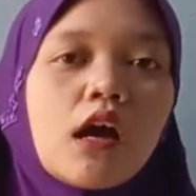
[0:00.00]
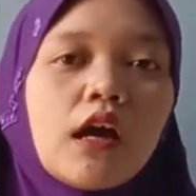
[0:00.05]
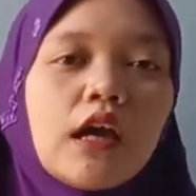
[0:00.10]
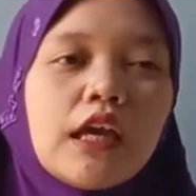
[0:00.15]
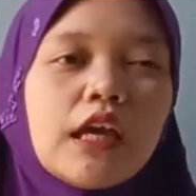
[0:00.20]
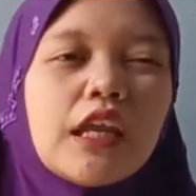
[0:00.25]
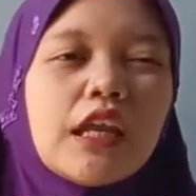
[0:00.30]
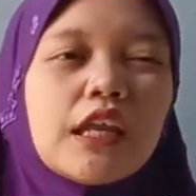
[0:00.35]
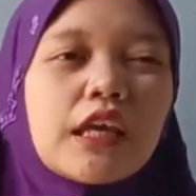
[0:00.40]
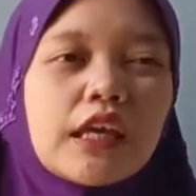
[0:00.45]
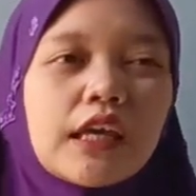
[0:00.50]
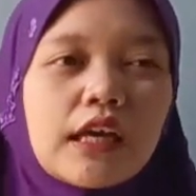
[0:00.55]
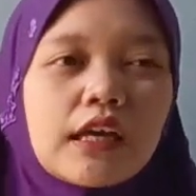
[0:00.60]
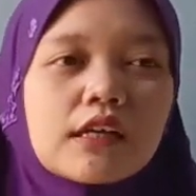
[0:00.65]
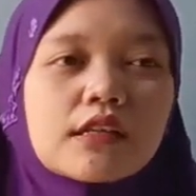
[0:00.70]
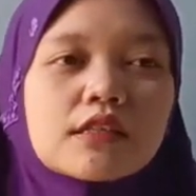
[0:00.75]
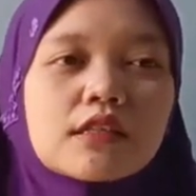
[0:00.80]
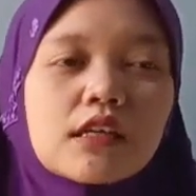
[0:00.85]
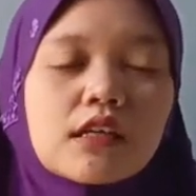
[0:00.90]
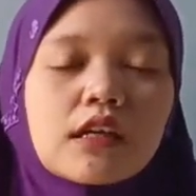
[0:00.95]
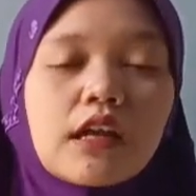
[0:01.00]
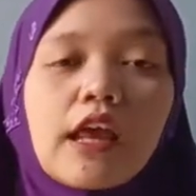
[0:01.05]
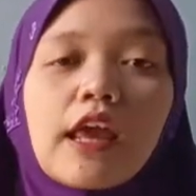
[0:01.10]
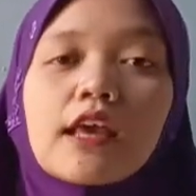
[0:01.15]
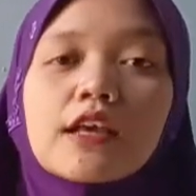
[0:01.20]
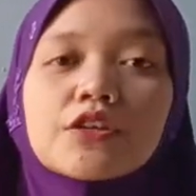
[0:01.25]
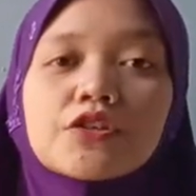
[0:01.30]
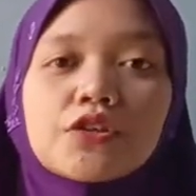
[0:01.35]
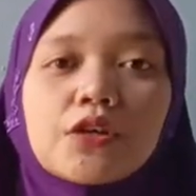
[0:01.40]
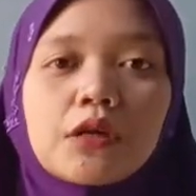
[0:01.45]
indicates an
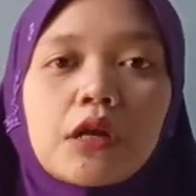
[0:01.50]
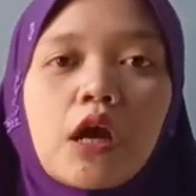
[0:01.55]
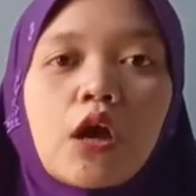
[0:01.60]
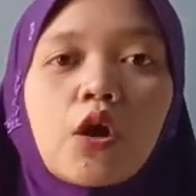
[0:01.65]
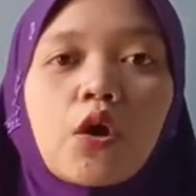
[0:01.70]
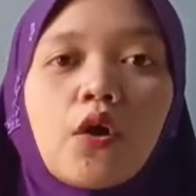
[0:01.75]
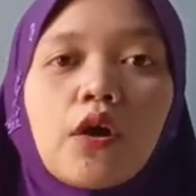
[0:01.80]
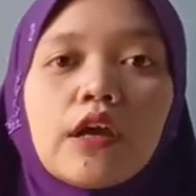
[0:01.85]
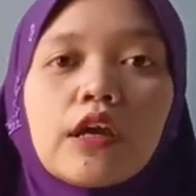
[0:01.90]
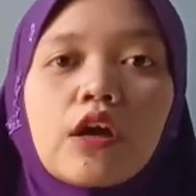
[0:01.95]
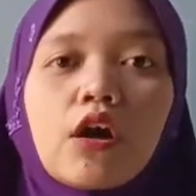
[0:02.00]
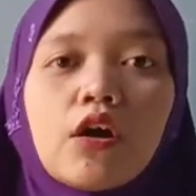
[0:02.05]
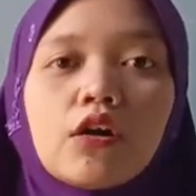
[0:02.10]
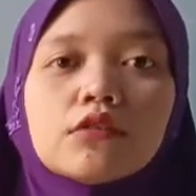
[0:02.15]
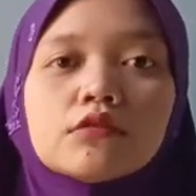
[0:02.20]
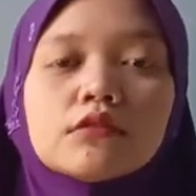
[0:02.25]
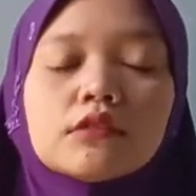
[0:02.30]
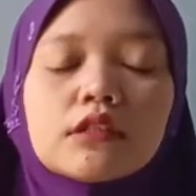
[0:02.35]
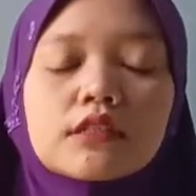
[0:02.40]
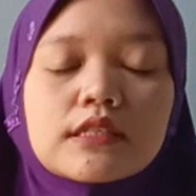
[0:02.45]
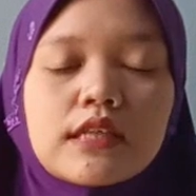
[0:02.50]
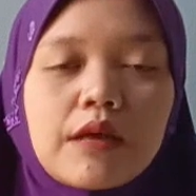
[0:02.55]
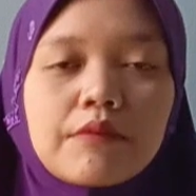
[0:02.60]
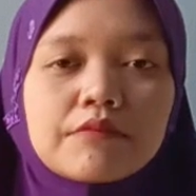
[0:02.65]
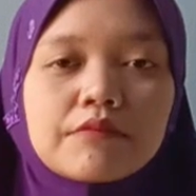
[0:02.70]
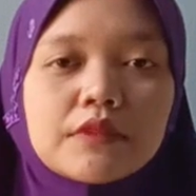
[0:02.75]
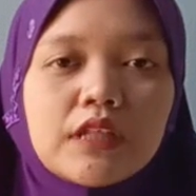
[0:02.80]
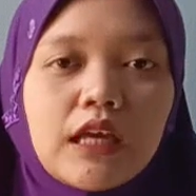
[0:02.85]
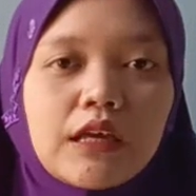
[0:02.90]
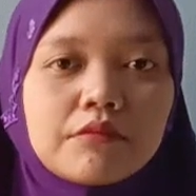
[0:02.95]
action going on
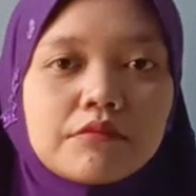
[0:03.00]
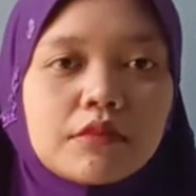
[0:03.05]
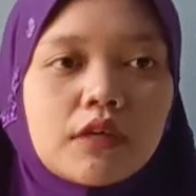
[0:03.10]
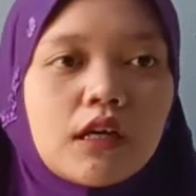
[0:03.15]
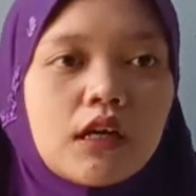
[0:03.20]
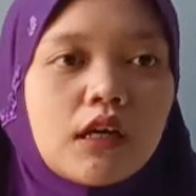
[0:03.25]
sometime